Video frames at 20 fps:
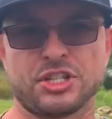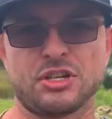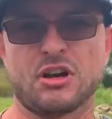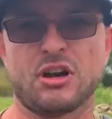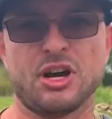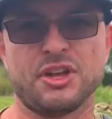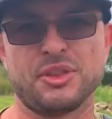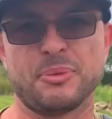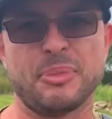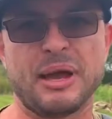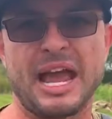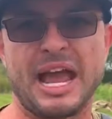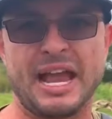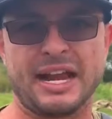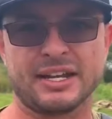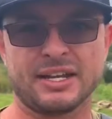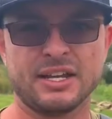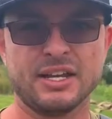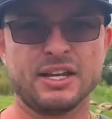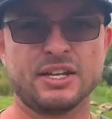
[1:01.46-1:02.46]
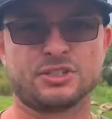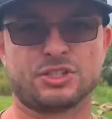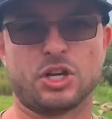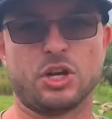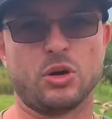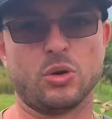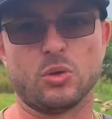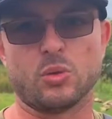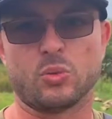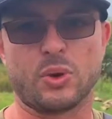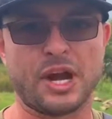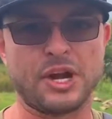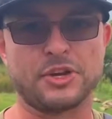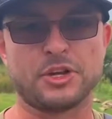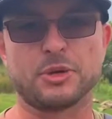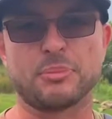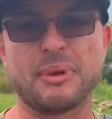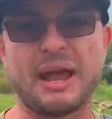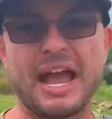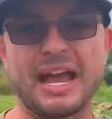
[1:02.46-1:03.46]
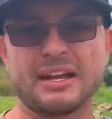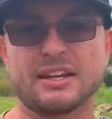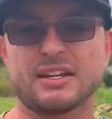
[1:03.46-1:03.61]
on the back. So where your back